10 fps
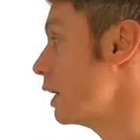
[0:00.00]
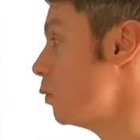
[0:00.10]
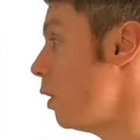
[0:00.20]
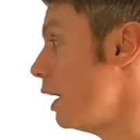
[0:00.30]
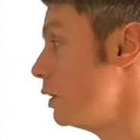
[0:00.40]

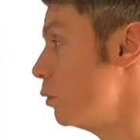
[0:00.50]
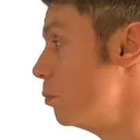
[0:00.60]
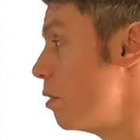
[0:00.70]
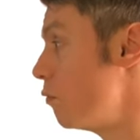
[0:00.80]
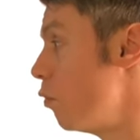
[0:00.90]
quite
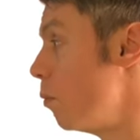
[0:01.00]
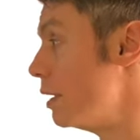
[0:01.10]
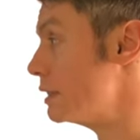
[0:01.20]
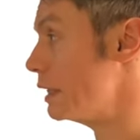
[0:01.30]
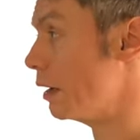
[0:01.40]
good
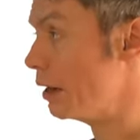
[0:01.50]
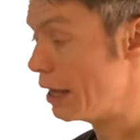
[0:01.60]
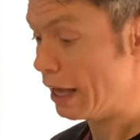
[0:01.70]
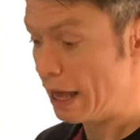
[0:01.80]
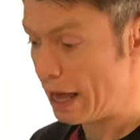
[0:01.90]
performance here.
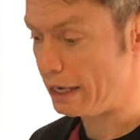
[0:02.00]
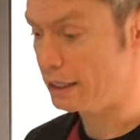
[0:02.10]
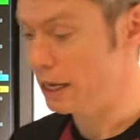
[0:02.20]
And